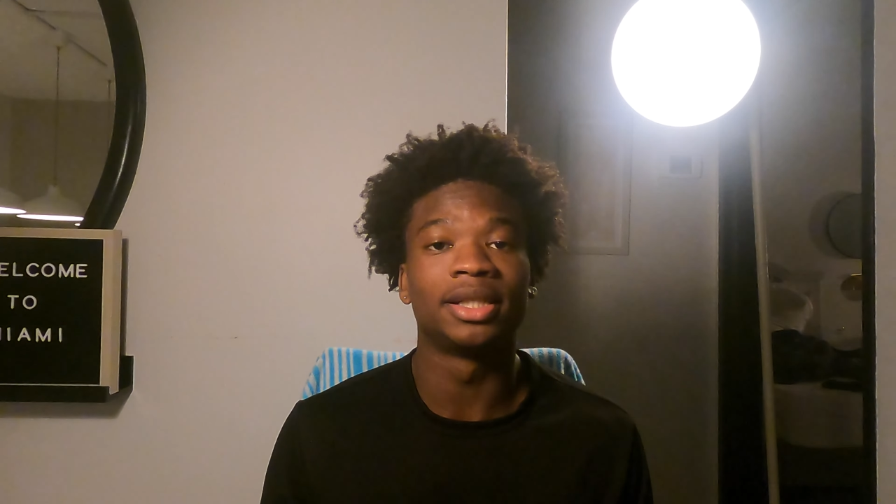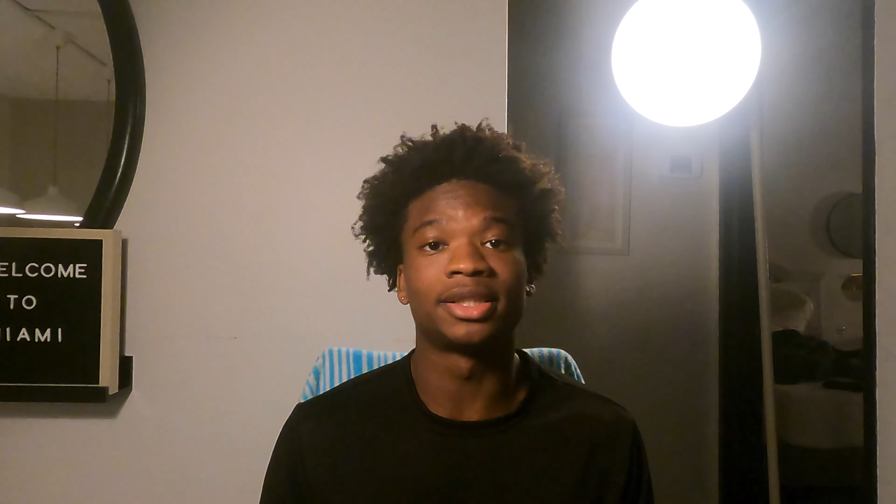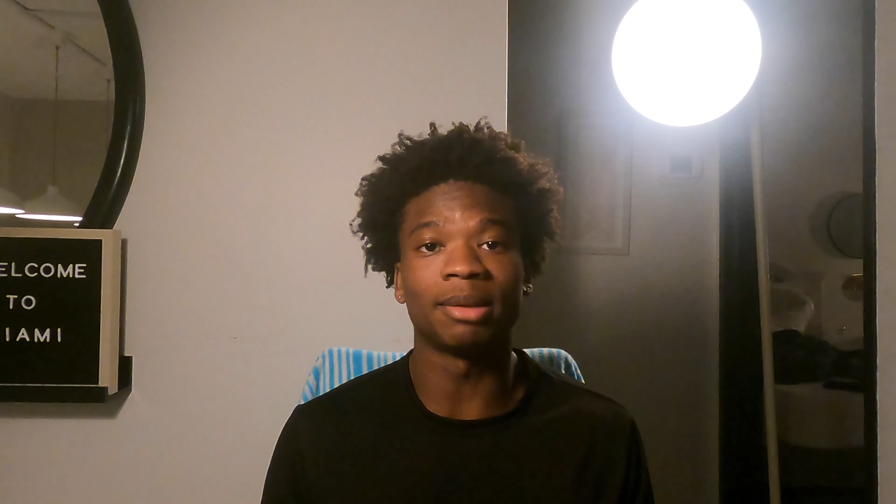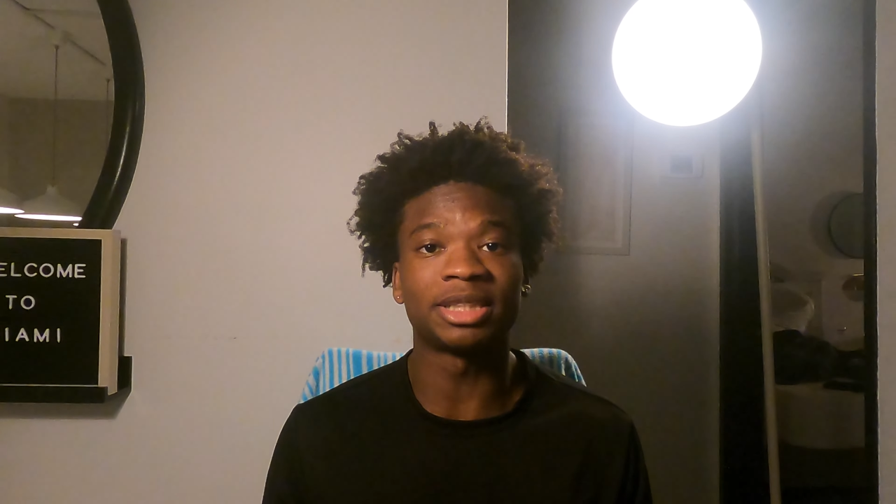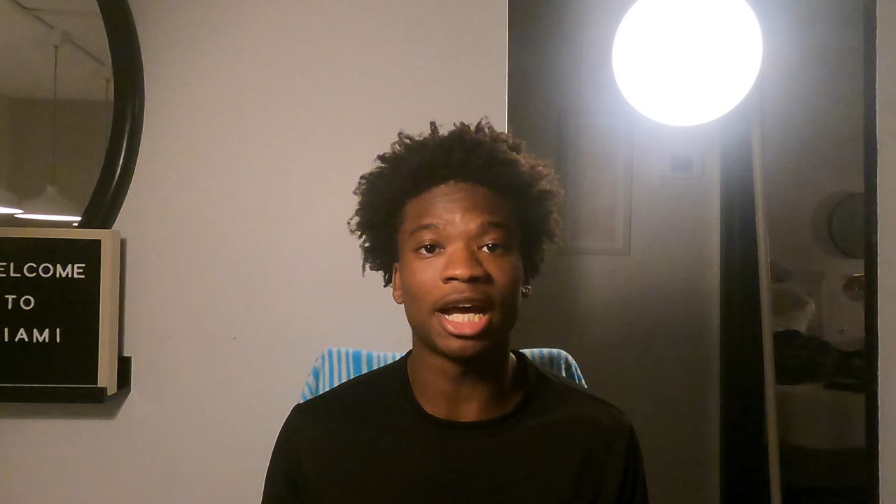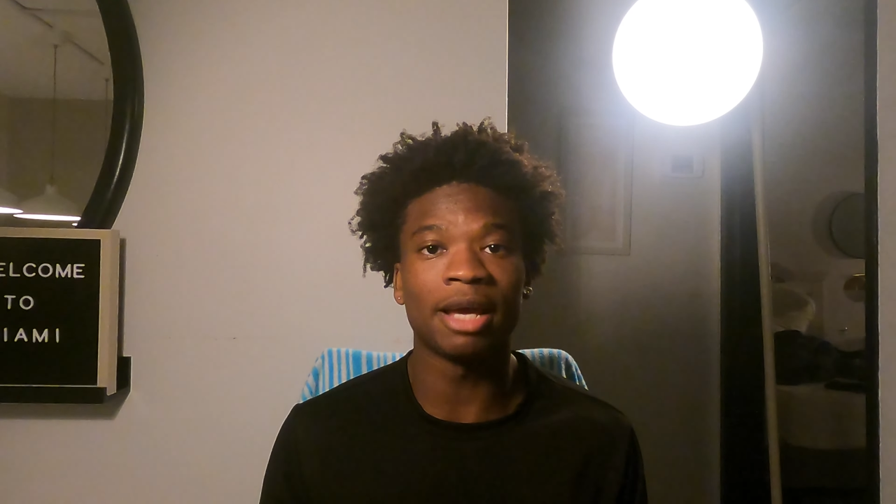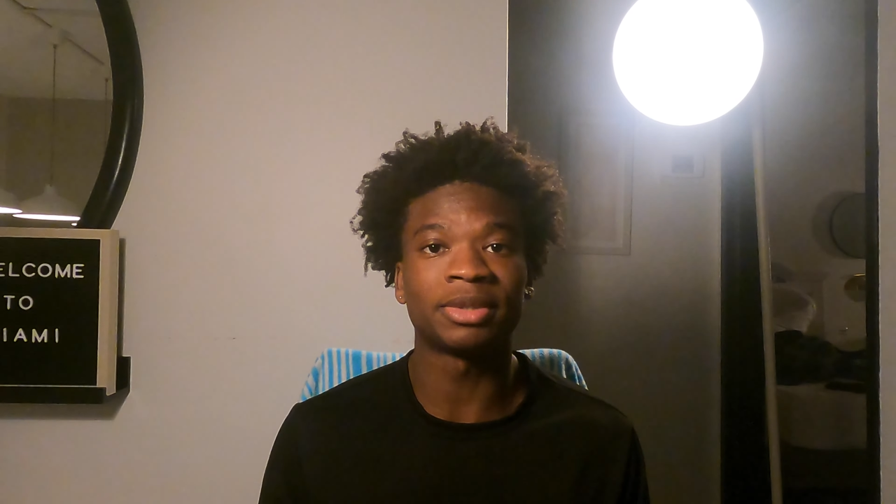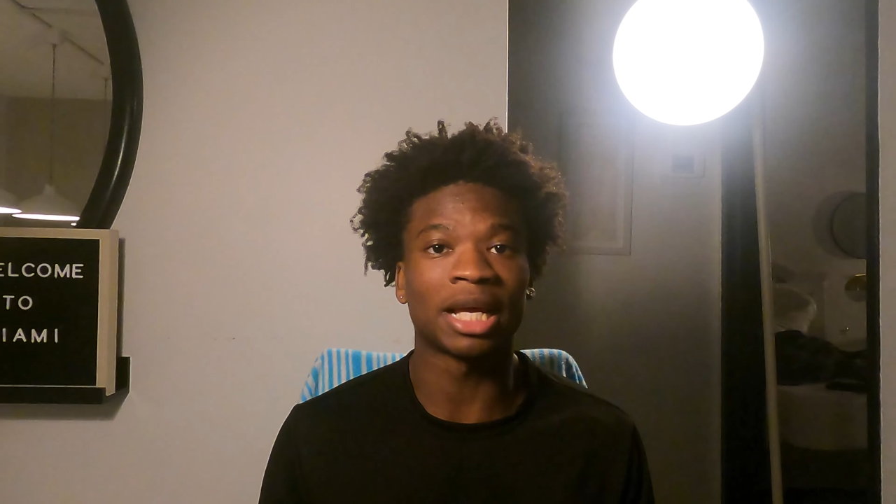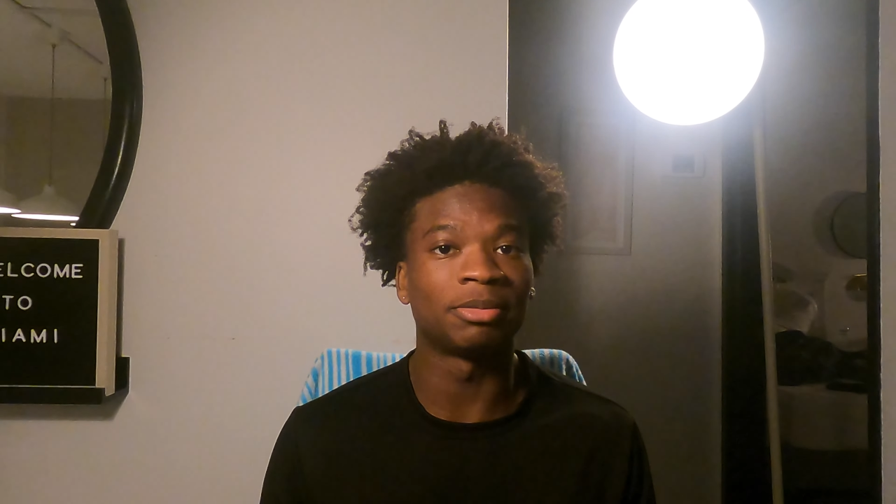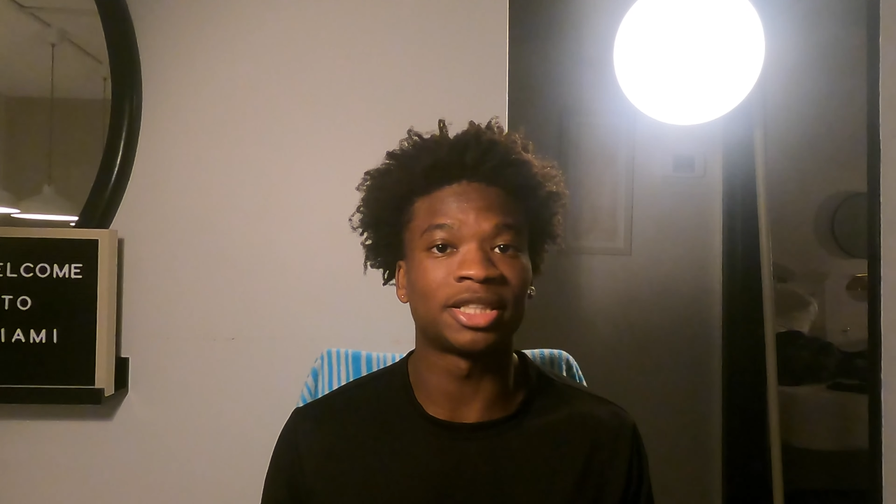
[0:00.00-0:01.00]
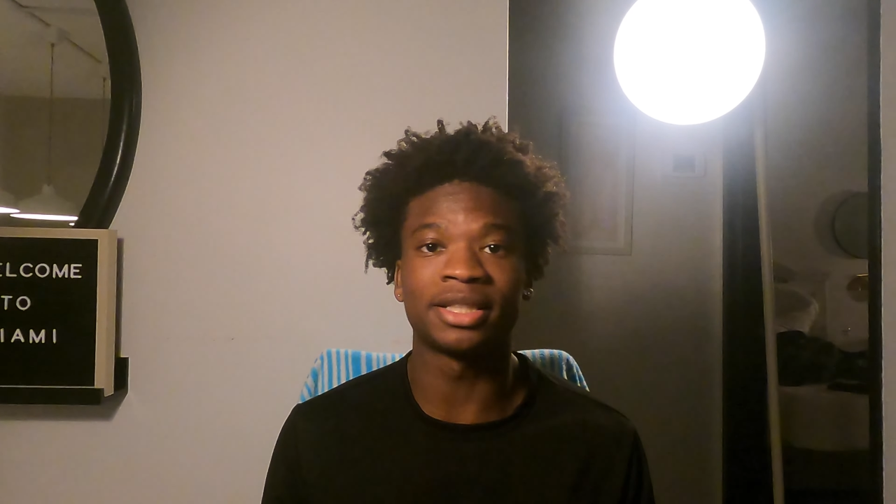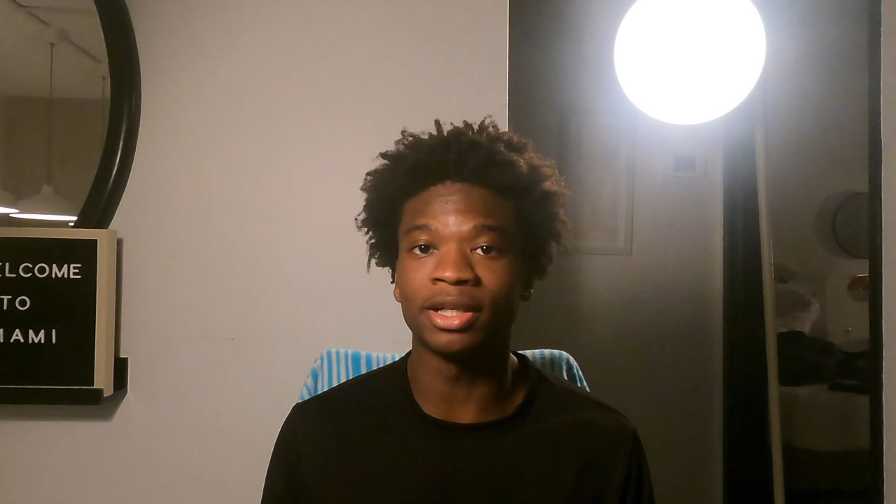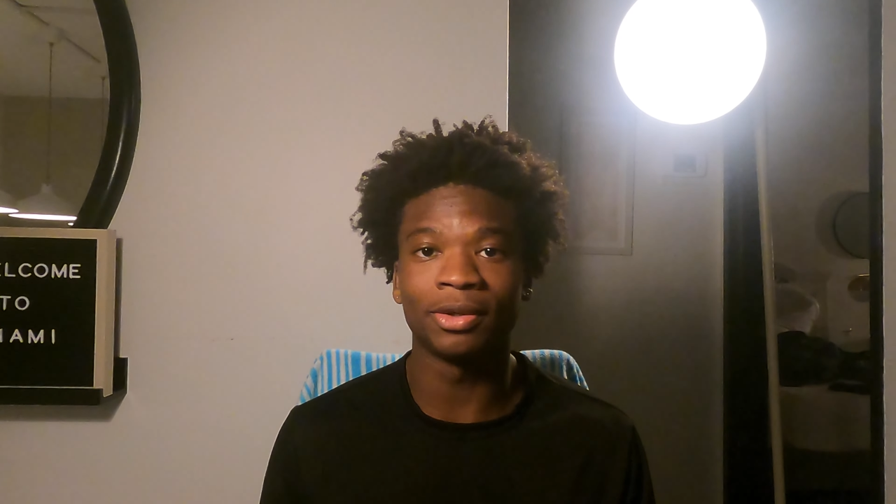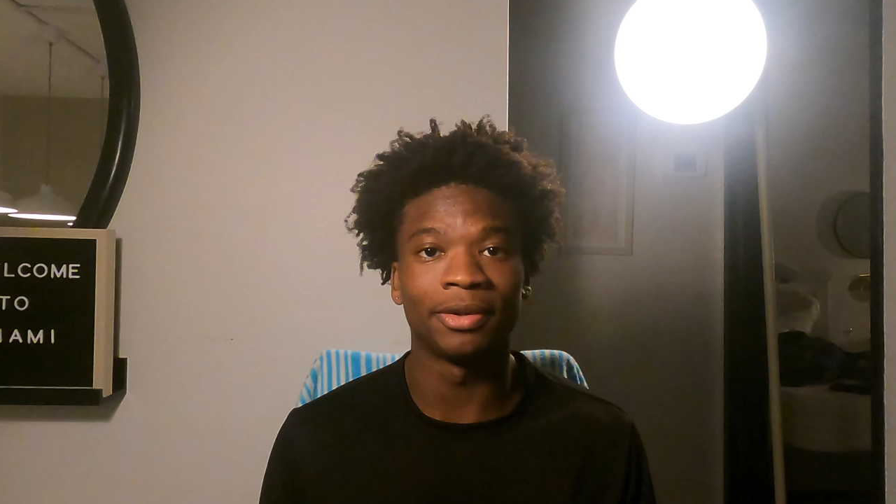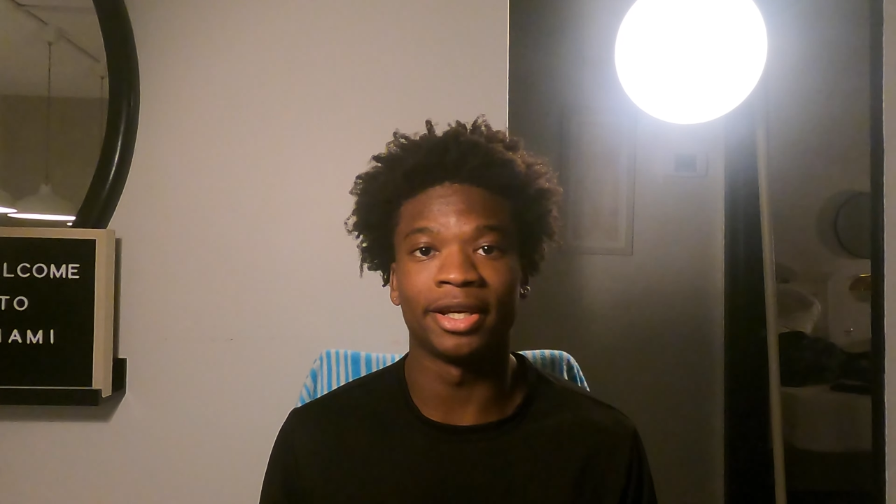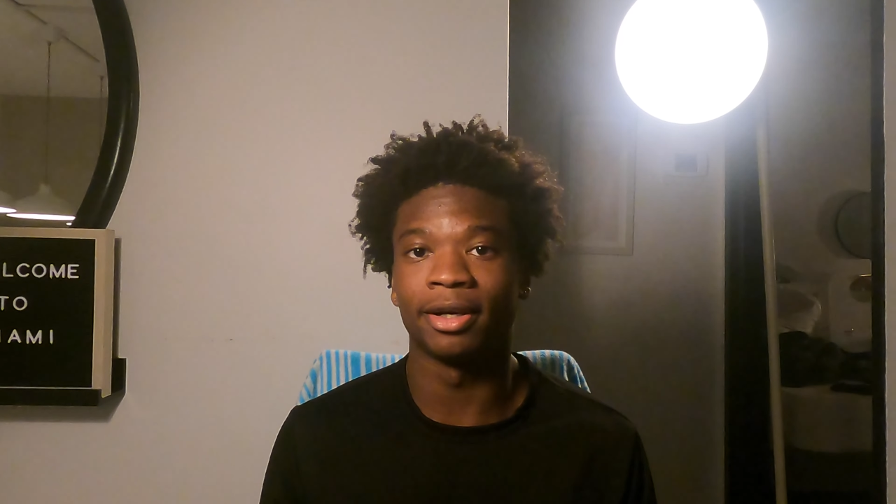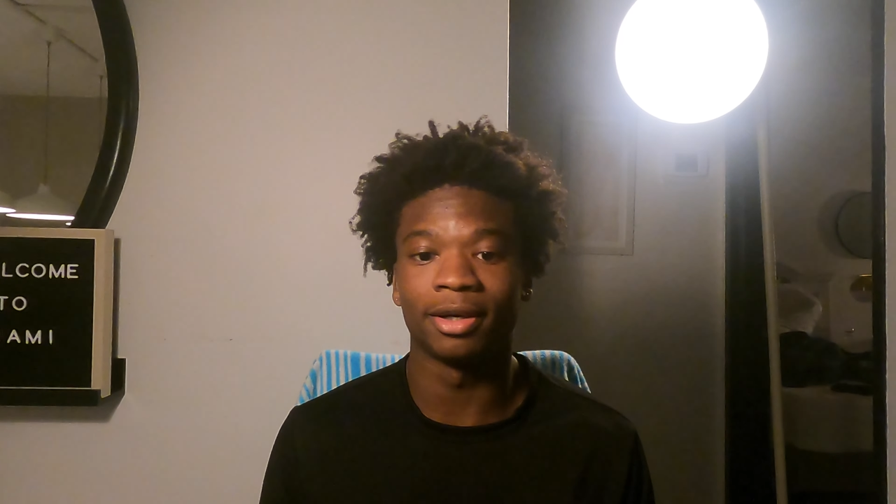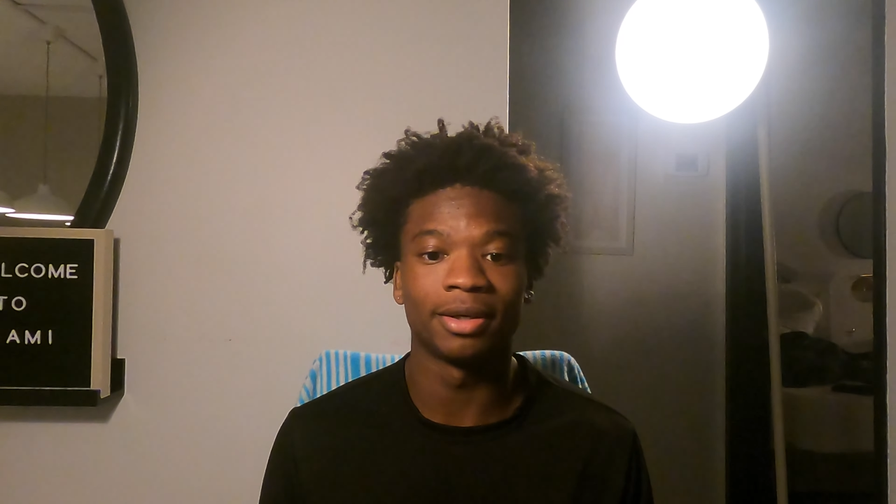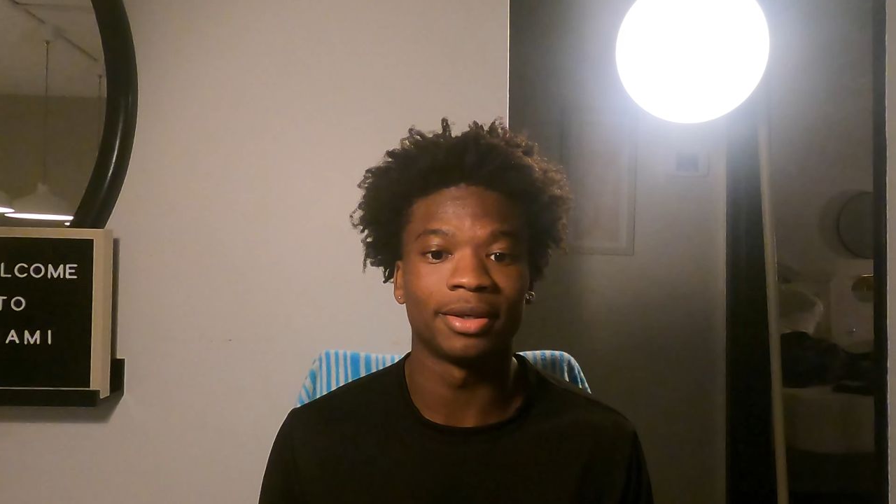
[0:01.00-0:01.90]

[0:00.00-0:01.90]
Sometimes I'm still there.